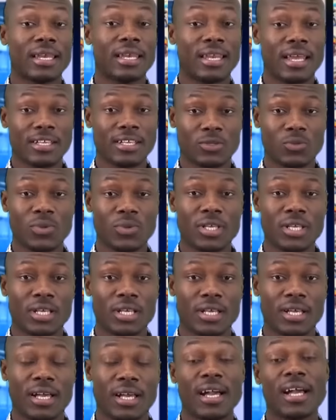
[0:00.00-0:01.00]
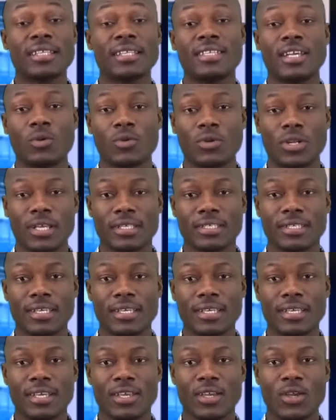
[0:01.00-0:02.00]
last week. I tell you,
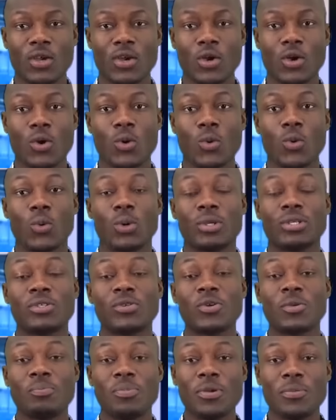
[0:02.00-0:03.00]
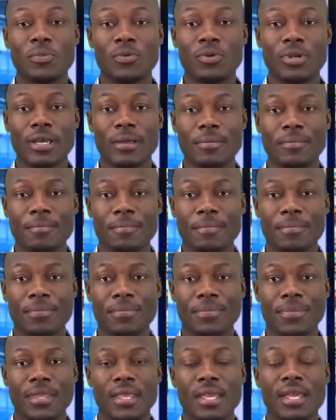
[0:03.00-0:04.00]
say some people then
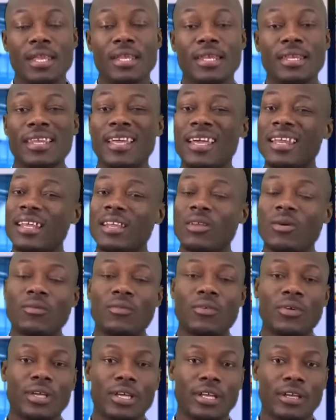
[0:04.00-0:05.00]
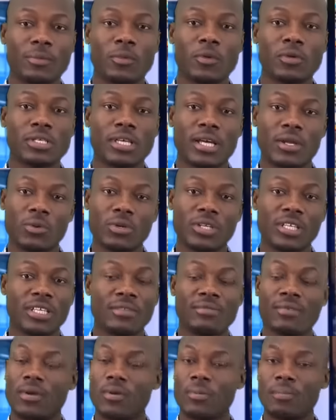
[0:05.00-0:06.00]
they don't for a about salon in
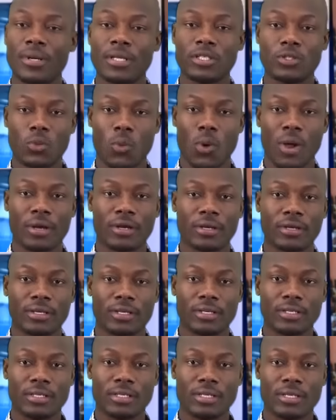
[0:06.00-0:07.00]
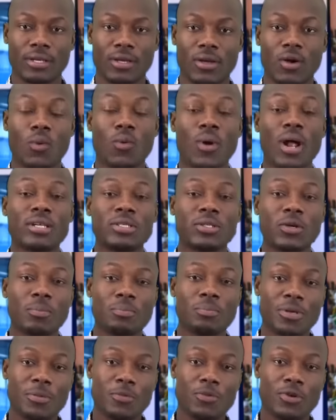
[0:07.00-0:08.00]
development one, while some
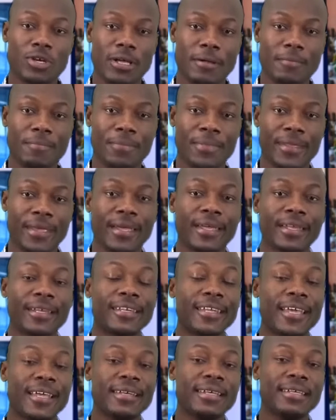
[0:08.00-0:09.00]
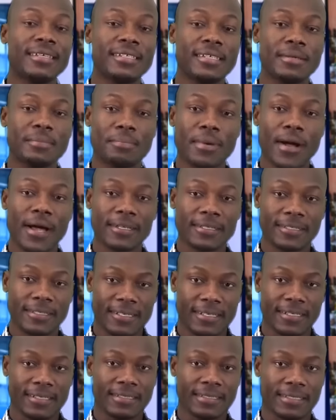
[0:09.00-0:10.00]
people then they see bad
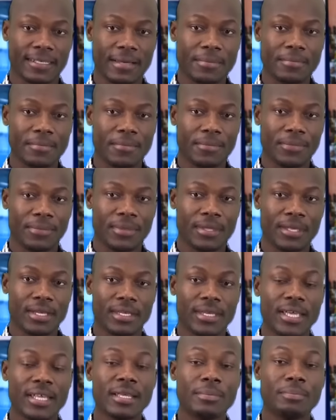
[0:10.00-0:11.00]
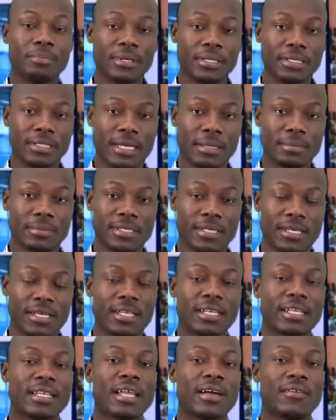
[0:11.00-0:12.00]
things then they paint them say
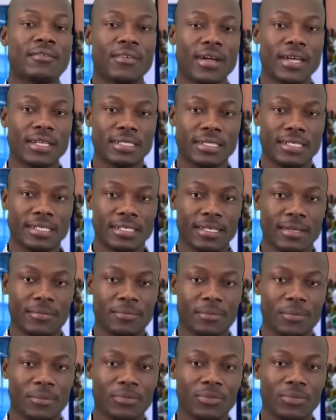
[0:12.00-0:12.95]
na fine thing them.